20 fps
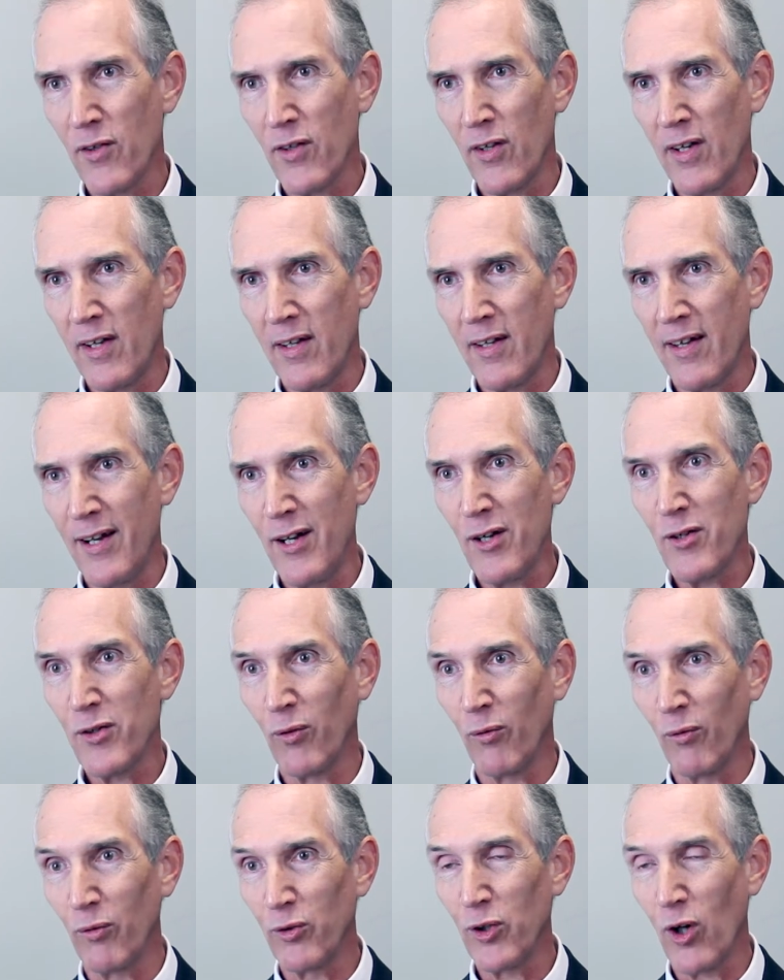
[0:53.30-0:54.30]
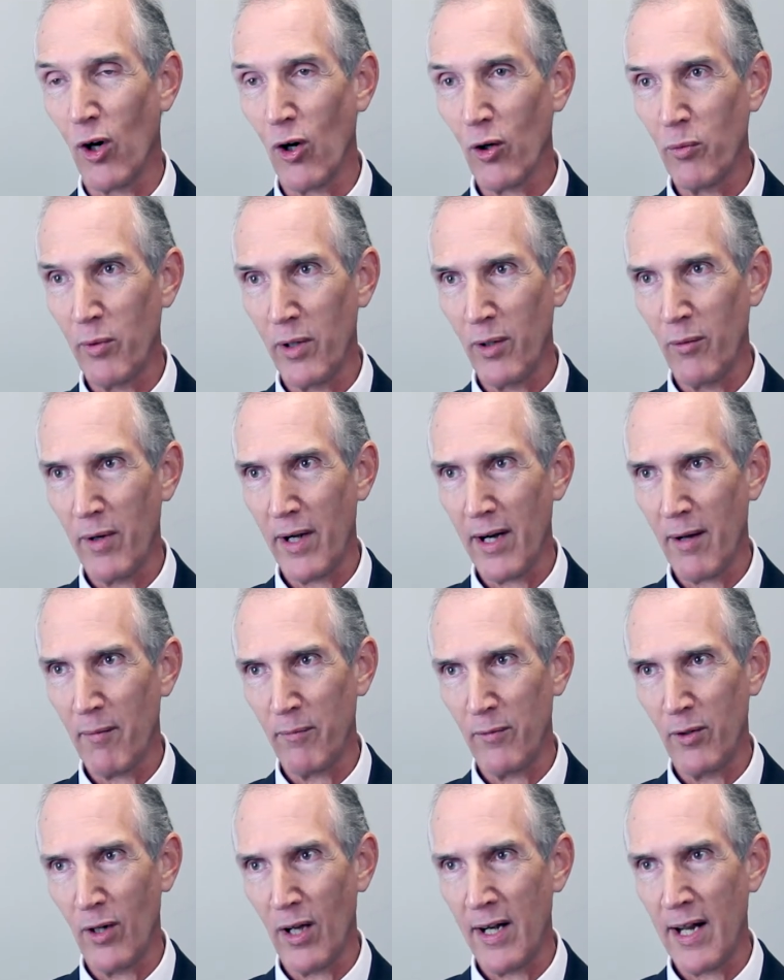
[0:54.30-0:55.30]
the initial shock, we went up
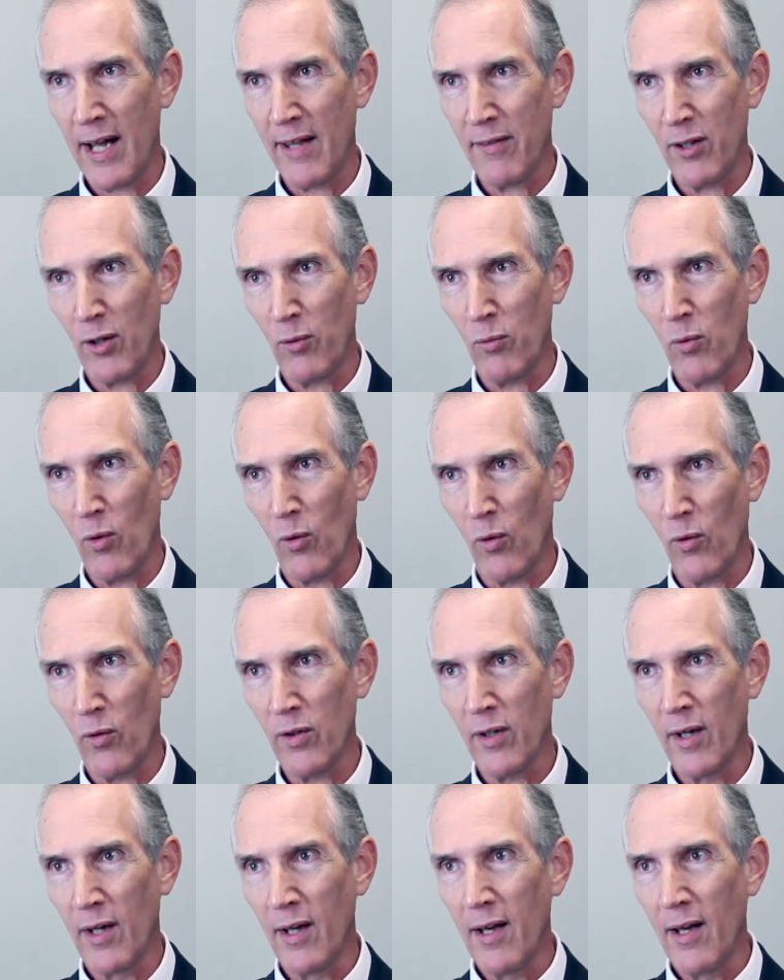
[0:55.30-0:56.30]
and, and had the award,